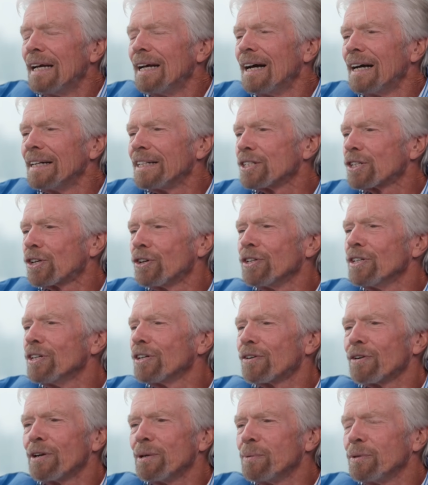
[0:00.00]
I just couldn't
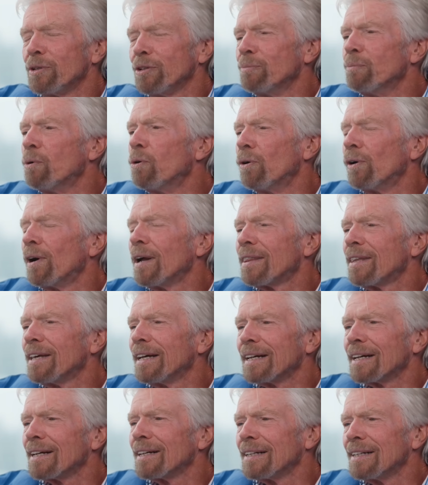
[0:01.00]
agree with you more. I
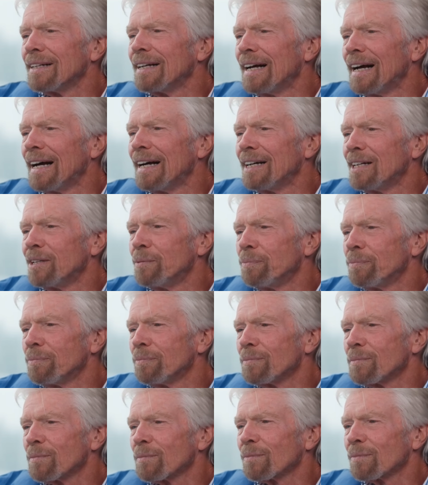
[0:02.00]
think um,
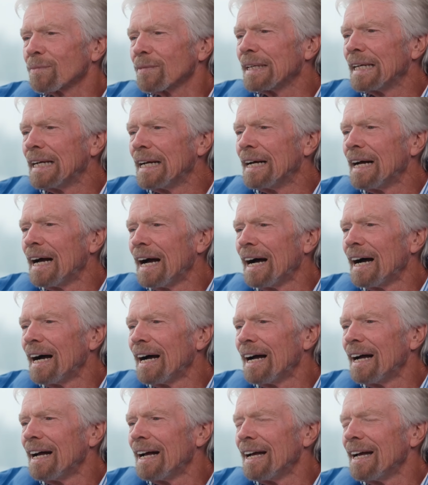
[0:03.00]

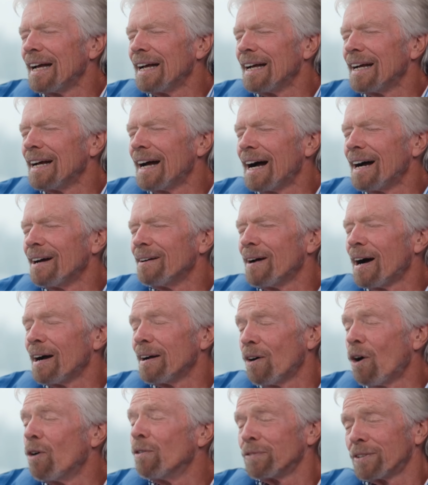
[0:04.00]
uh, I, I,
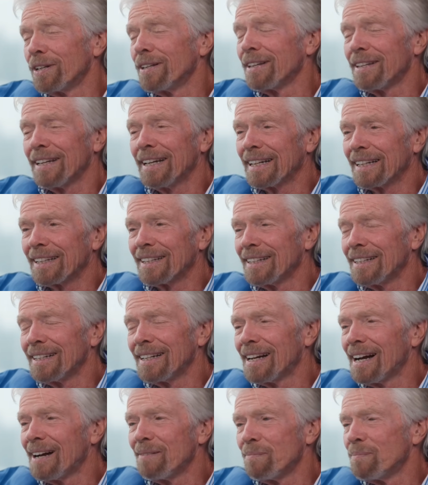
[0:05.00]
often think that
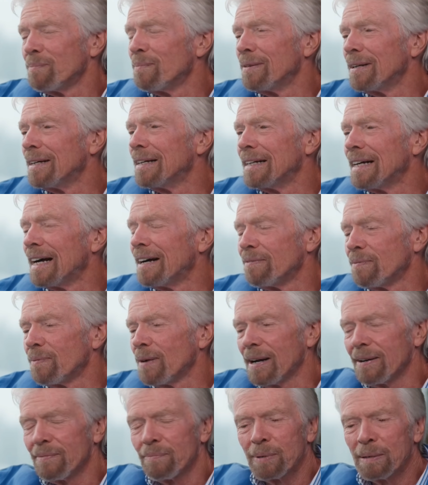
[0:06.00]
i
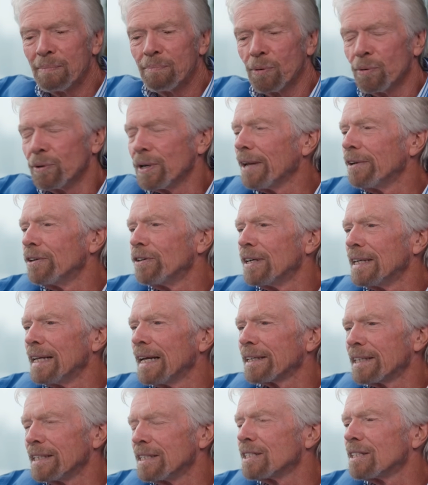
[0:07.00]
have been born under a
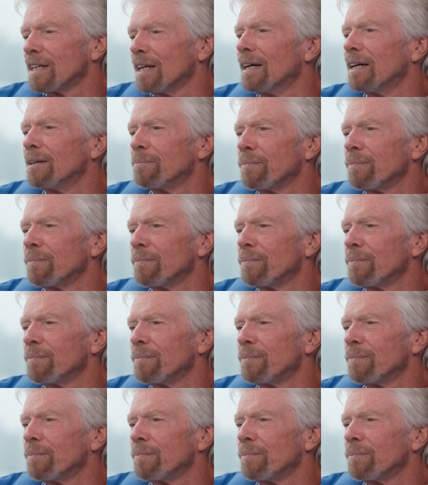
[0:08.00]
lucky star.